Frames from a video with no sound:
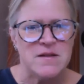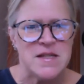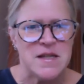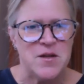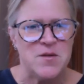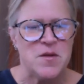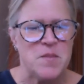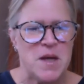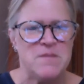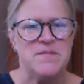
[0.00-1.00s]
skill with
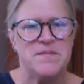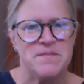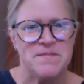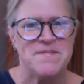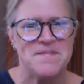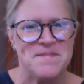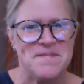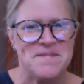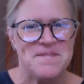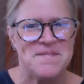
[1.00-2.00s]
me.
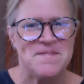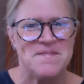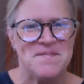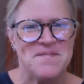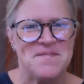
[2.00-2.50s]
It would